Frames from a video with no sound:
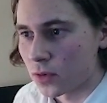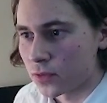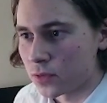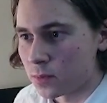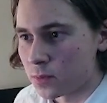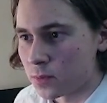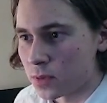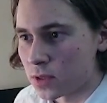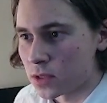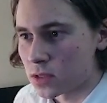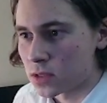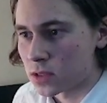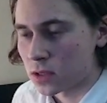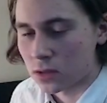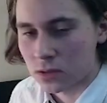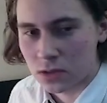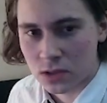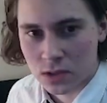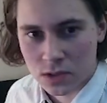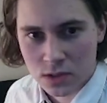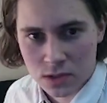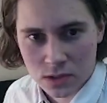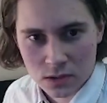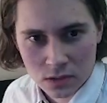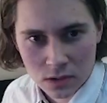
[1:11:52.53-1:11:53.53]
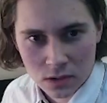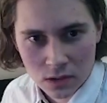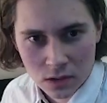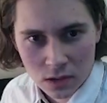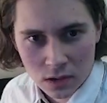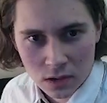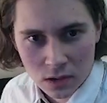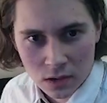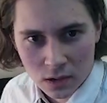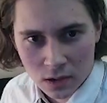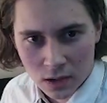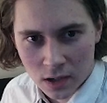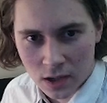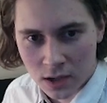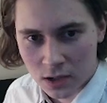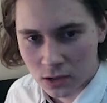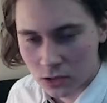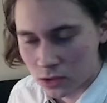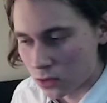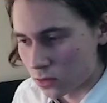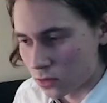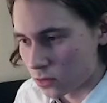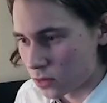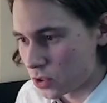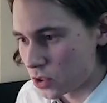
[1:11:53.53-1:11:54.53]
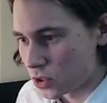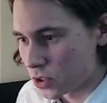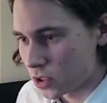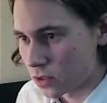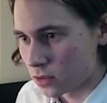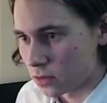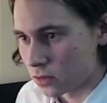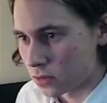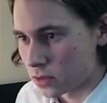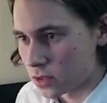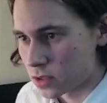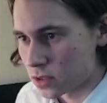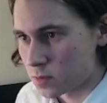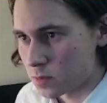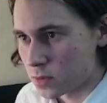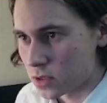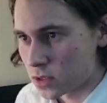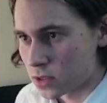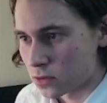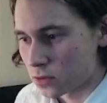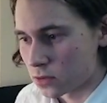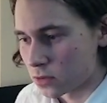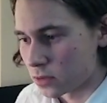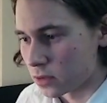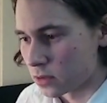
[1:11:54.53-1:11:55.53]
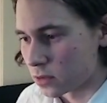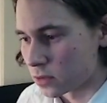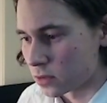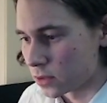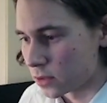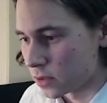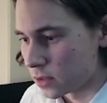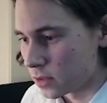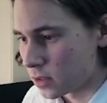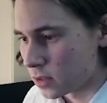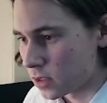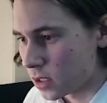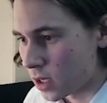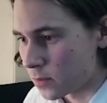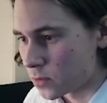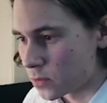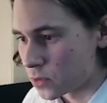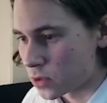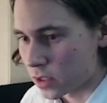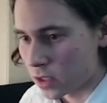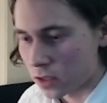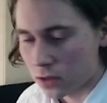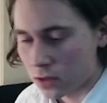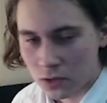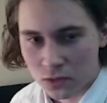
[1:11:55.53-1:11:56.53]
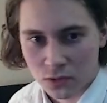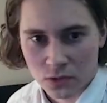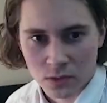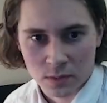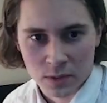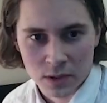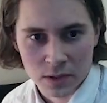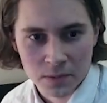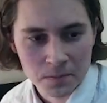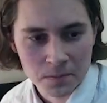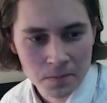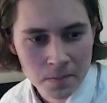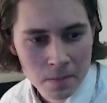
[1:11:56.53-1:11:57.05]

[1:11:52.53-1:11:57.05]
the piece, and just, I don't know, in general, this piece really, really came together for me.